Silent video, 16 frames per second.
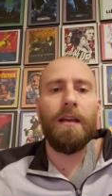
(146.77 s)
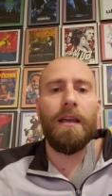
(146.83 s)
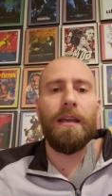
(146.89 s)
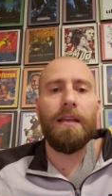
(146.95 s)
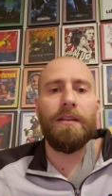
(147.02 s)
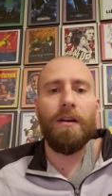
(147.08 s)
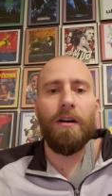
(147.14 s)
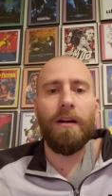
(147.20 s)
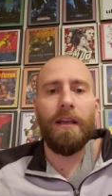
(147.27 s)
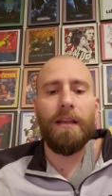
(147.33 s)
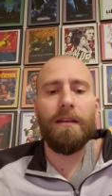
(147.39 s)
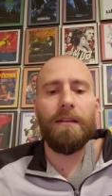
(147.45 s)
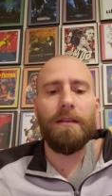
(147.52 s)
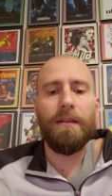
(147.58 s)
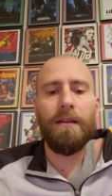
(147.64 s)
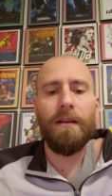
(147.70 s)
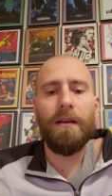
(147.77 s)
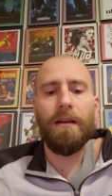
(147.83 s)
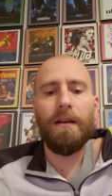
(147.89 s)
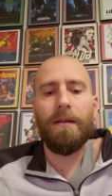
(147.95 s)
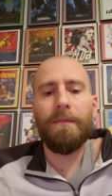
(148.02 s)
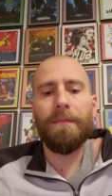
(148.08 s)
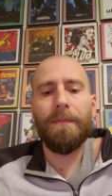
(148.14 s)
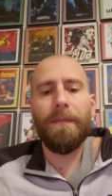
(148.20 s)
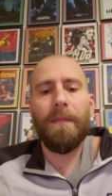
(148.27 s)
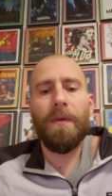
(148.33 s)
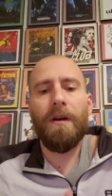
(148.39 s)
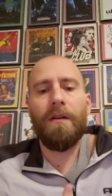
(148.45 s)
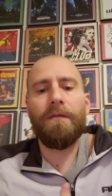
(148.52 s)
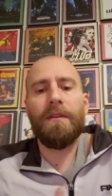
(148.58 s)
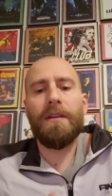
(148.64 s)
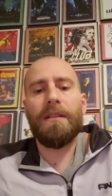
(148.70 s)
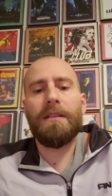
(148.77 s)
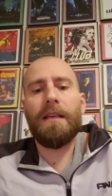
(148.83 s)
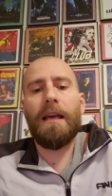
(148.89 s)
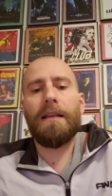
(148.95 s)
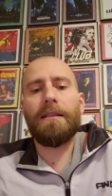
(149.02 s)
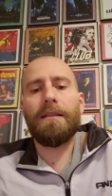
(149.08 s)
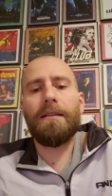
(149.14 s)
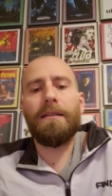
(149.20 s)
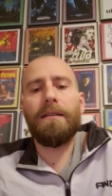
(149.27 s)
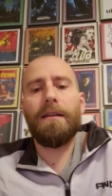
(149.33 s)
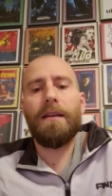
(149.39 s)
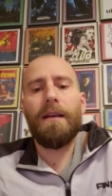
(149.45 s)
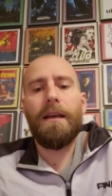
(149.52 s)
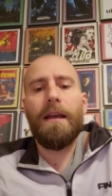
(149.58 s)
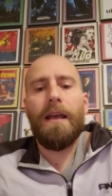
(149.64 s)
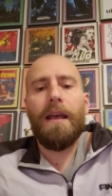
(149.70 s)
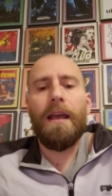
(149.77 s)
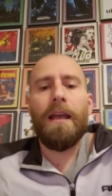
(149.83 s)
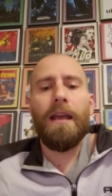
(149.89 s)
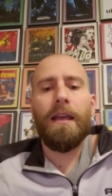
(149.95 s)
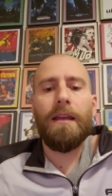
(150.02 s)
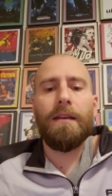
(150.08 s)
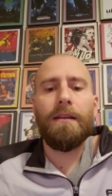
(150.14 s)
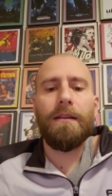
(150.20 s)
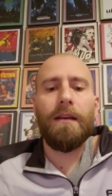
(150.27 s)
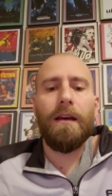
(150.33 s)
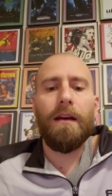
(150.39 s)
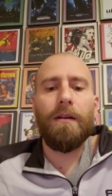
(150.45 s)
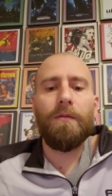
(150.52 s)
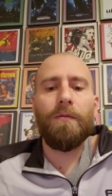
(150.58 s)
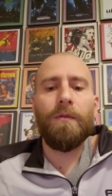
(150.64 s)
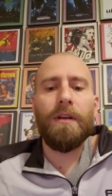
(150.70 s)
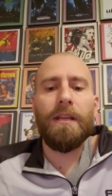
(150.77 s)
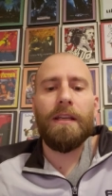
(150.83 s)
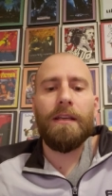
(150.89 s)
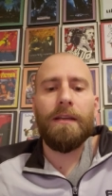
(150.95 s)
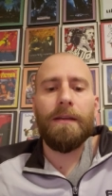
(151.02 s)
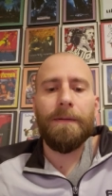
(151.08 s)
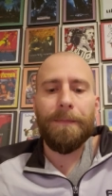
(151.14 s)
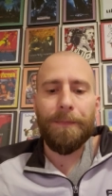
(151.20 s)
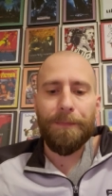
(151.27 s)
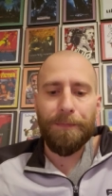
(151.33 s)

a target um, of the assassin, and when he